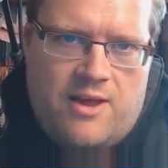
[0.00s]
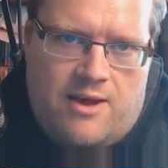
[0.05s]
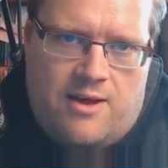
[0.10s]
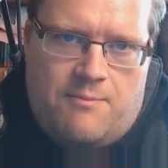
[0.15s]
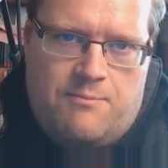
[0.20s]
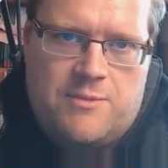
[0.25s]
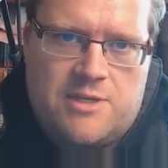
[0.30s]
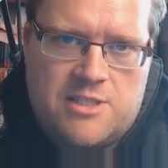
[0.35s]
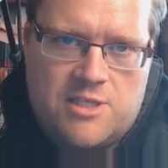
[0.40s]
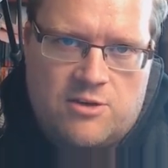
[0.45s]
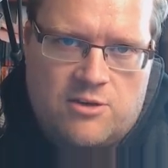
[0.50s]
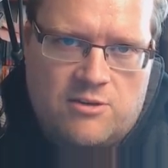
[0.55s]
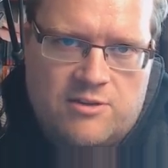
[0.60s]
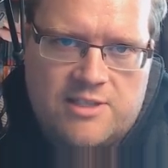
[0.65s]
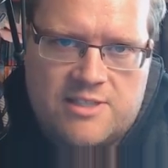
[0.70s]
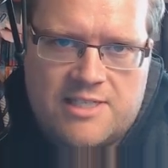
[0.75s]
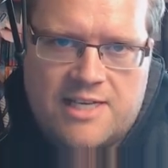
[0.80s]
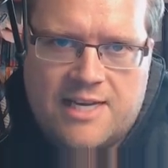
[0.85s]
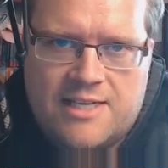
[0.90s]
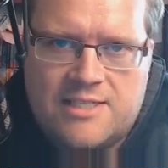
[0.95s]
material
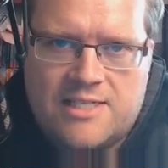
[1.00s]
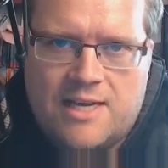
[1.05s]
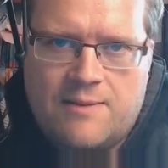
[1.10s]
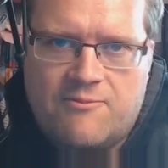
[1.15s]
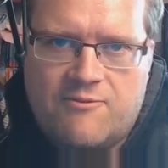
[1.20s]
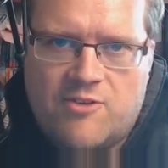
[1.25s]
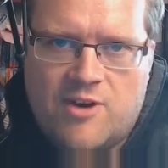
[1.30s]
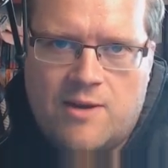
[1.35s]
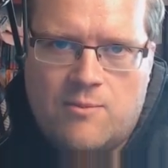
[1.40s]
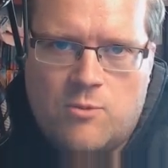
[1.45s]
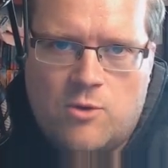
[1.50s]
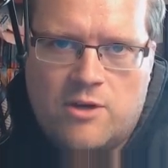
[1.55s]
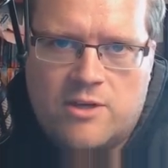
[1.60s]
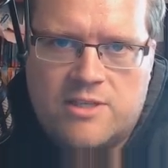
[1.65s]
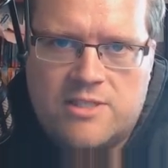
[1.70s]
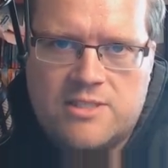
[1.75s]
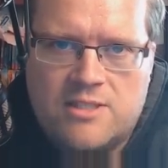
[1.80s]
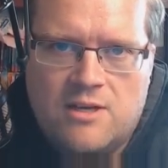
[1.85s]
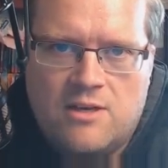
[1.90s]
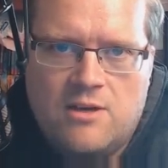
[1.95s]
design type
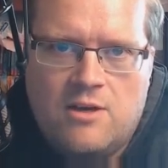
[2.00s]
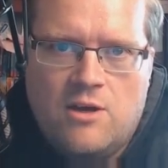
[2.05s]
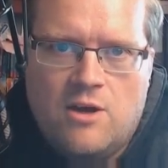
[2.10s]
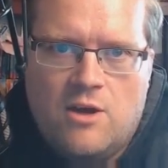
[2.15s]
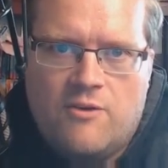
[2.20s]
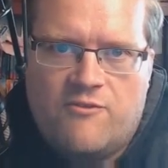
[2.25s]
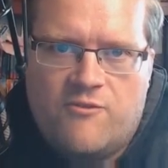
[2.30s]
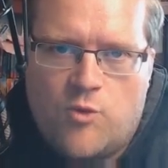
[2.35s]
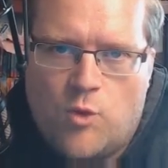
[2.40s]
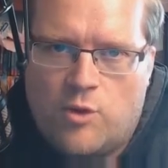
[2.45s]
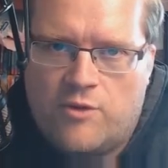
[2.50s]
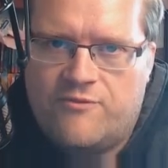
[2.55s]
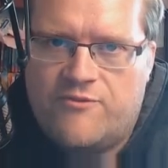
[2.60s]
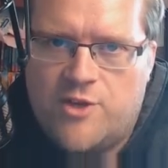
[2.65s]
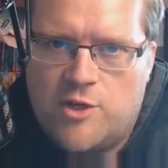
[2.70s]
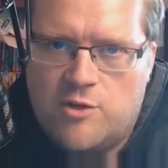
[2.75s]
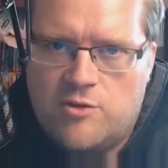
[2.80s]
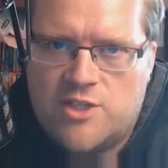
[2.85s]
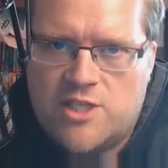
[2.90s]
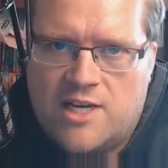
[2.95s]
frameworks for
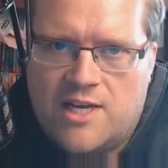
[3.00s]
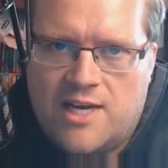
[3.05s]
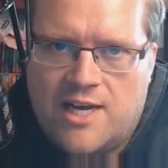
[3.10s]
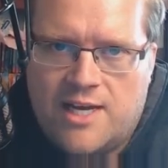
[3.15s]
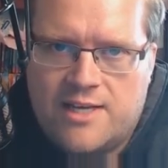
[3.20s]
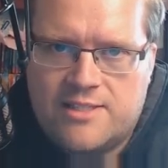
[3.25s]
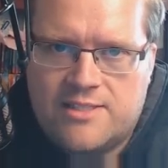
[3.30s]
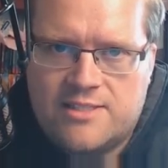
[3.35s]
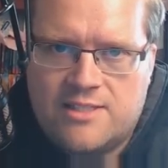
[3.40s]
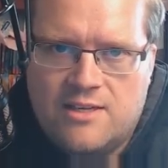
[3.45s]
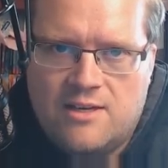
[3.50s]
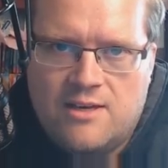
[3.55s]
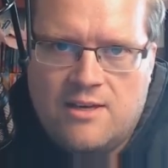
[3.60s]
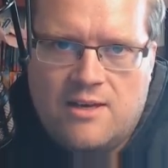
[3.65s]
Vue.js.